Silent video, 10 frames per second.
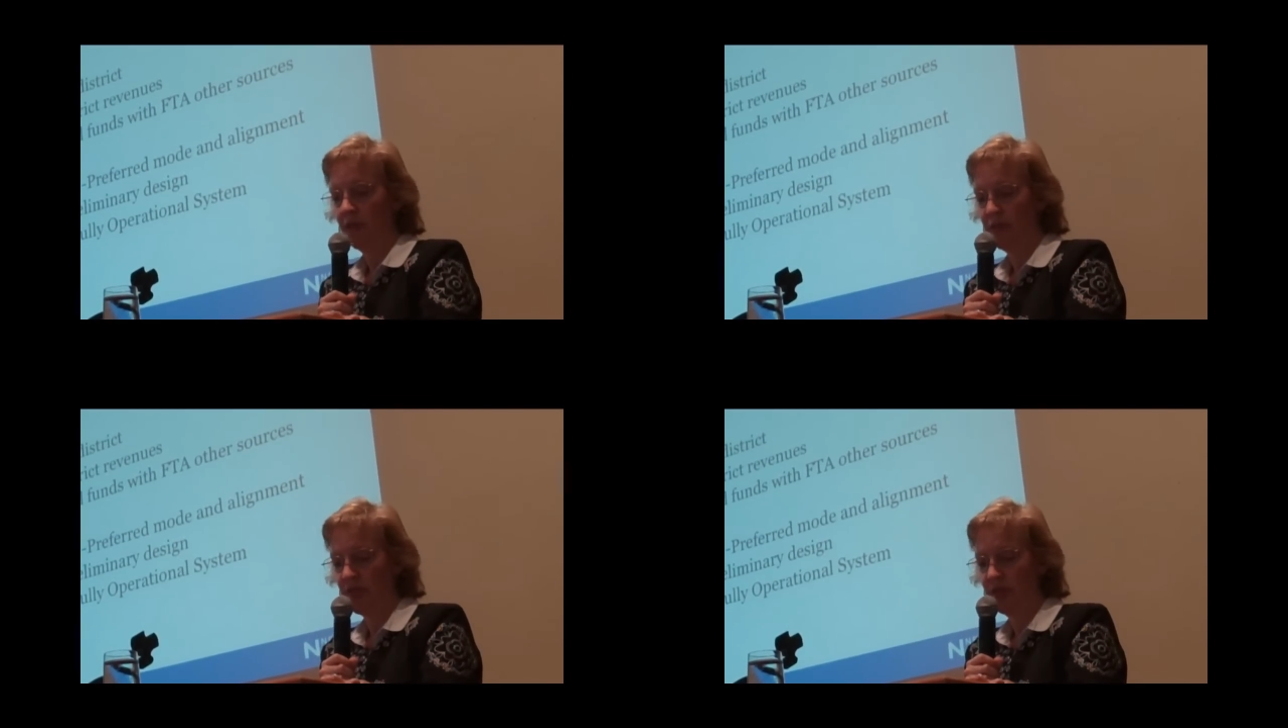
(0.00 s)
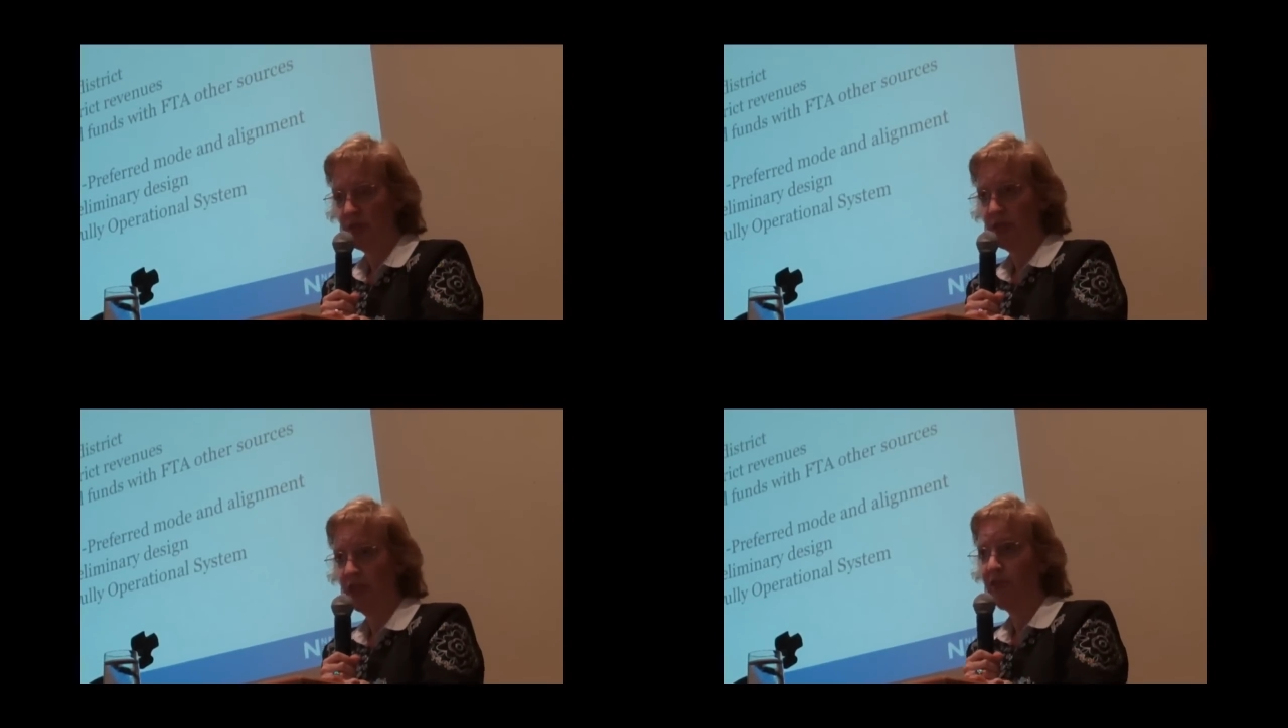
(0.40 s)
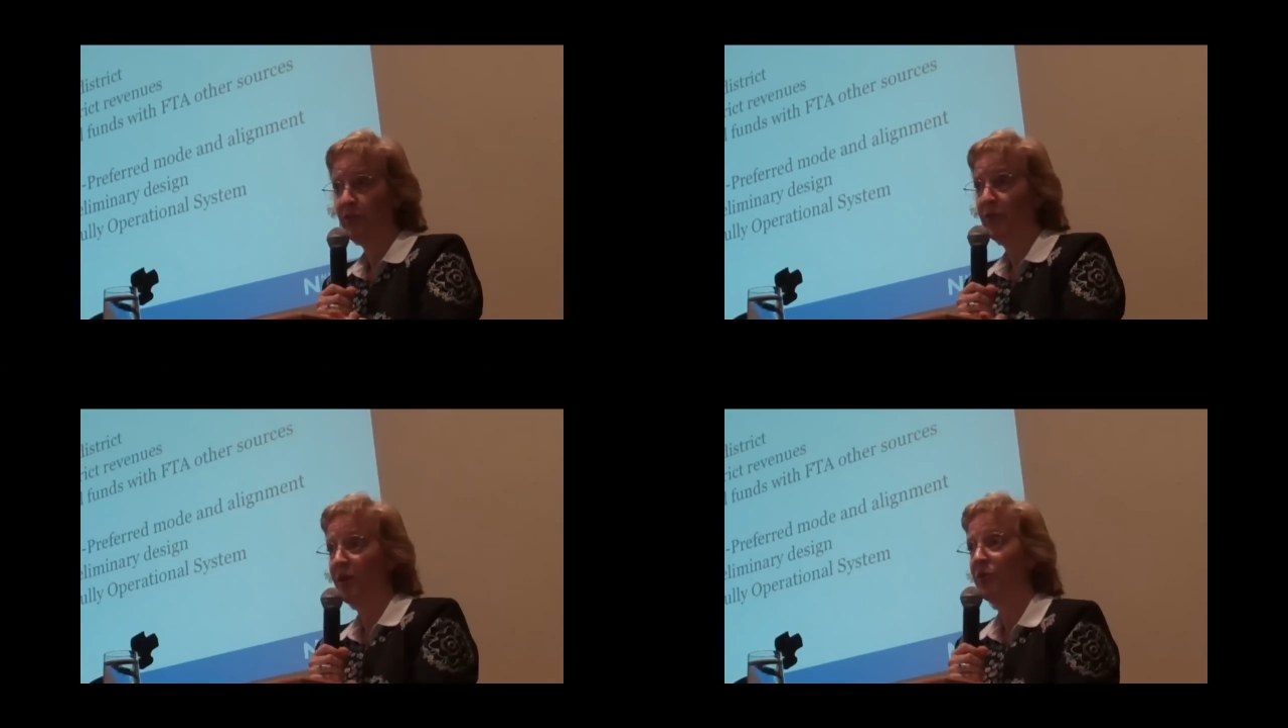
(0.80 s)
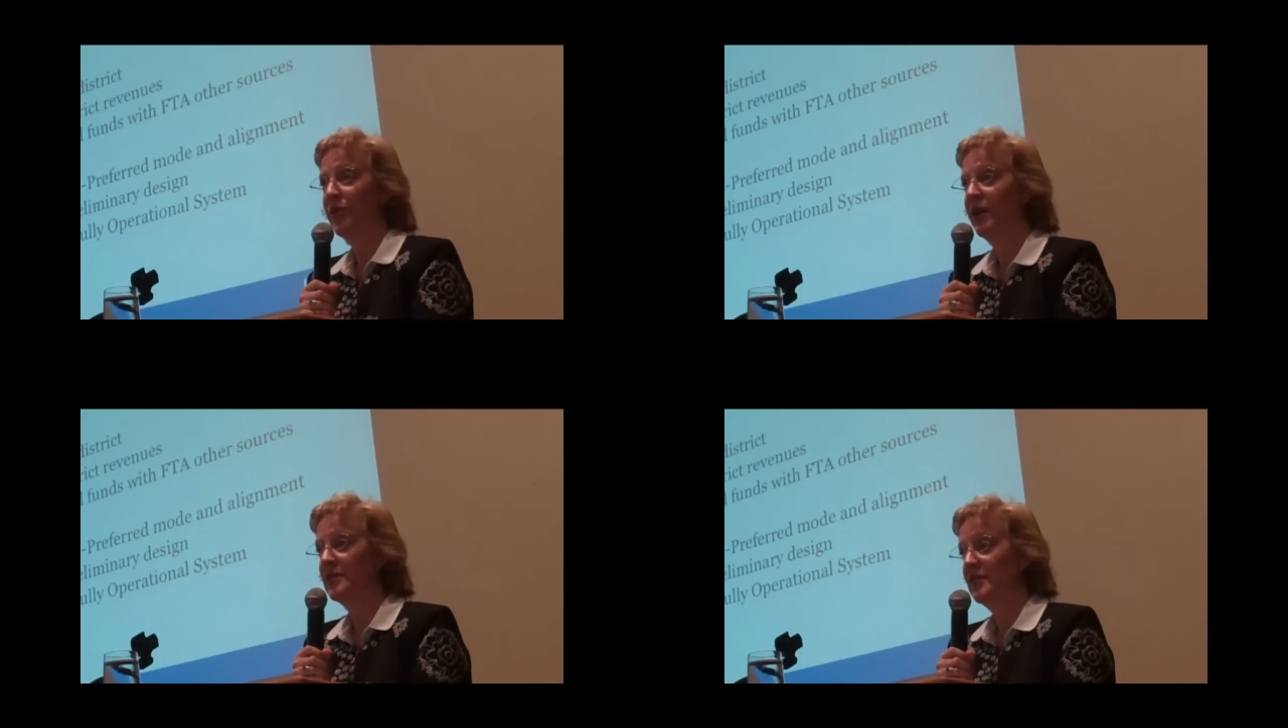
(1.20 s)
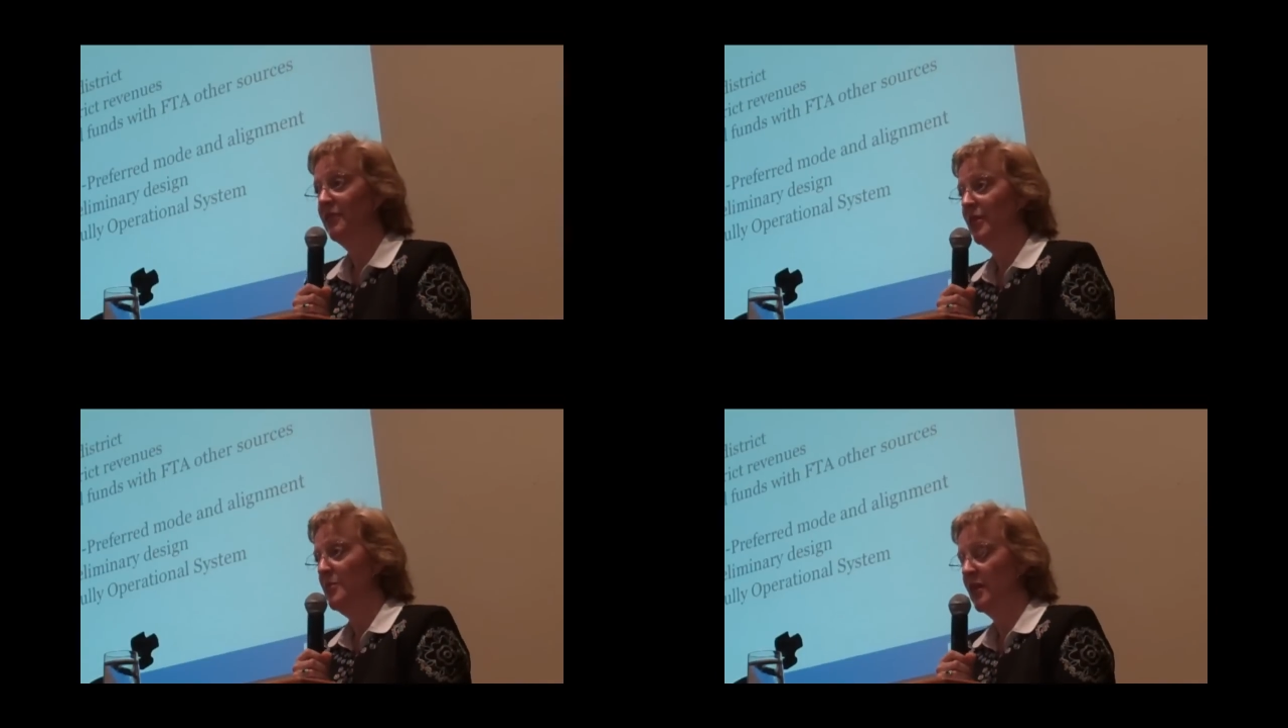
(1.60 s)
for secure federal funds
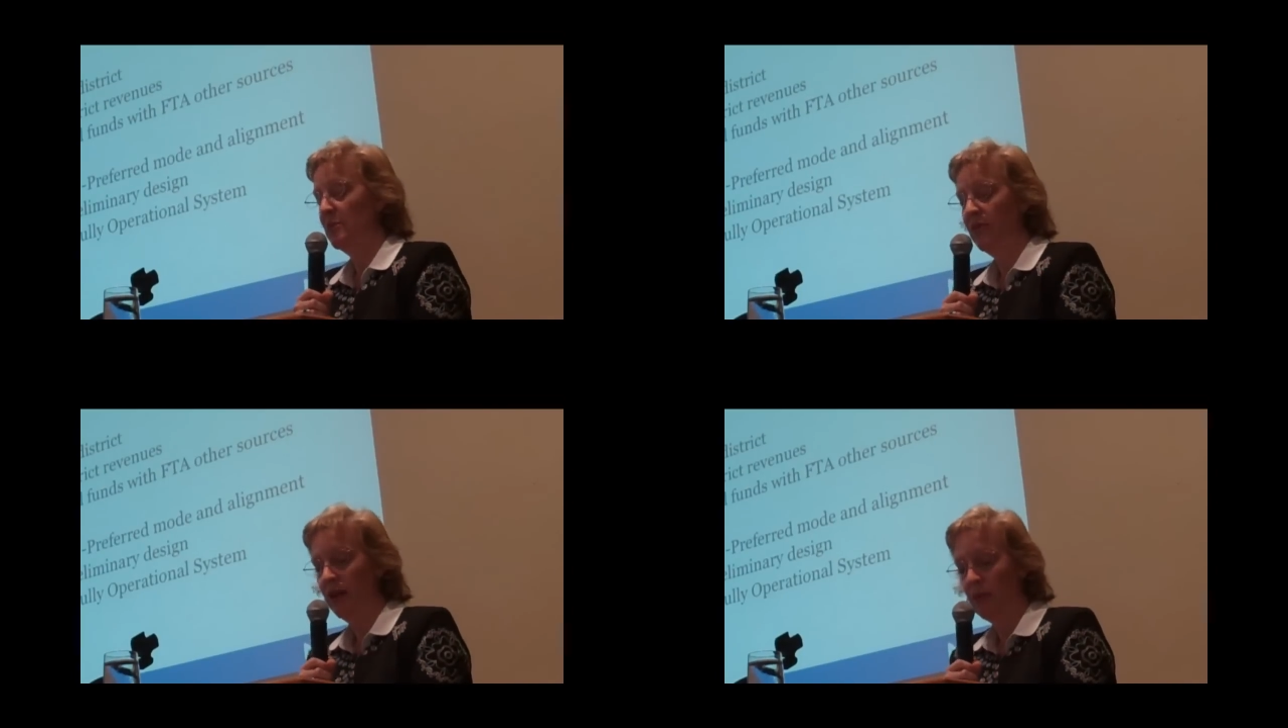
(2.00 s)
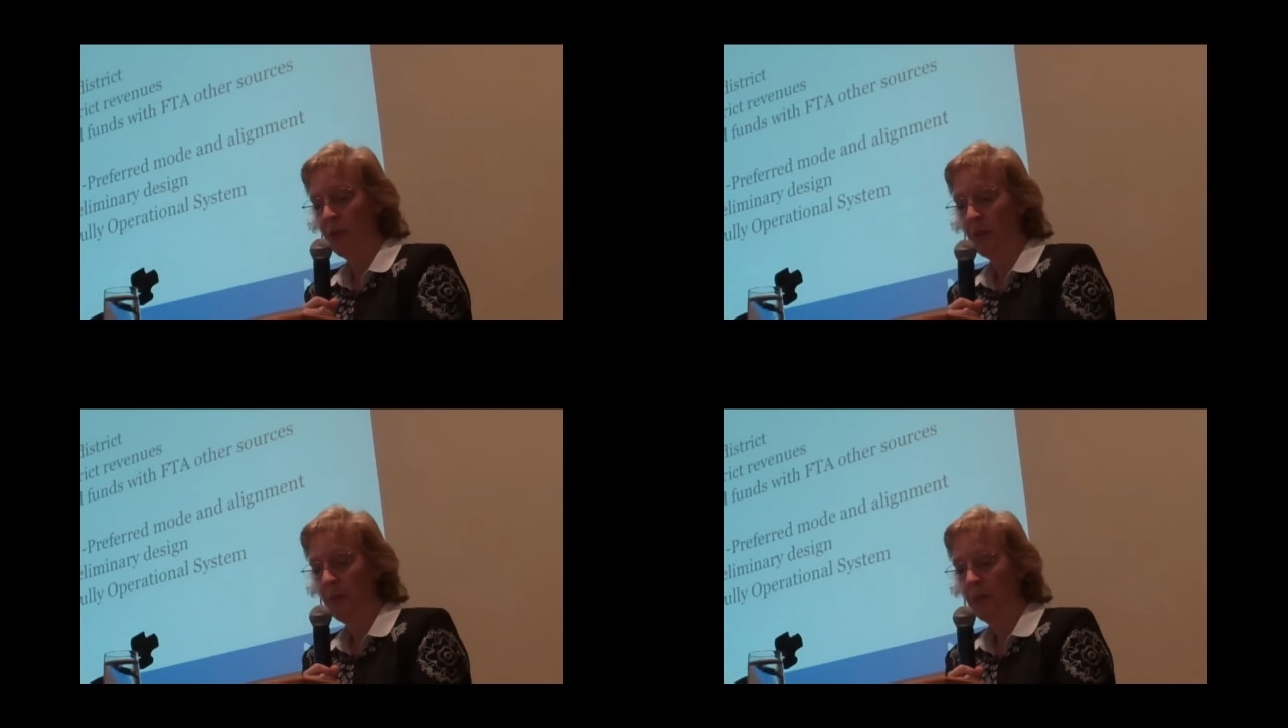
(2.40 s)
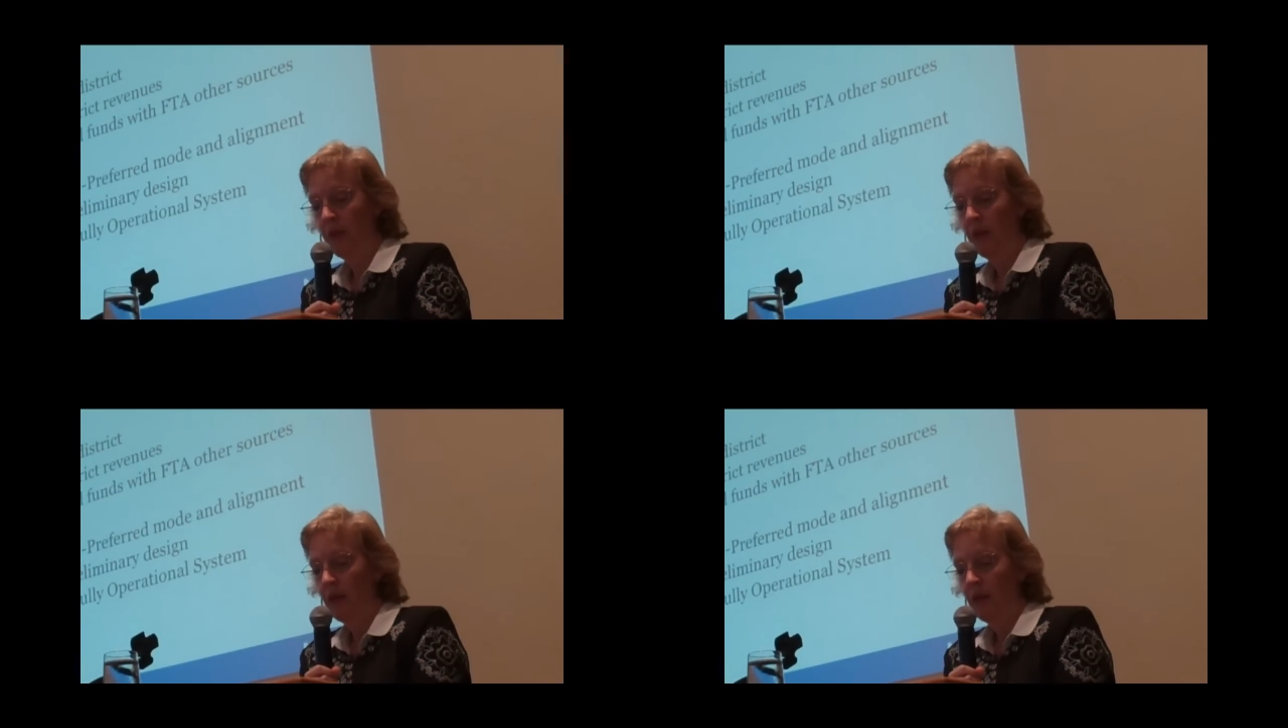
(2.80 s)
if they become available.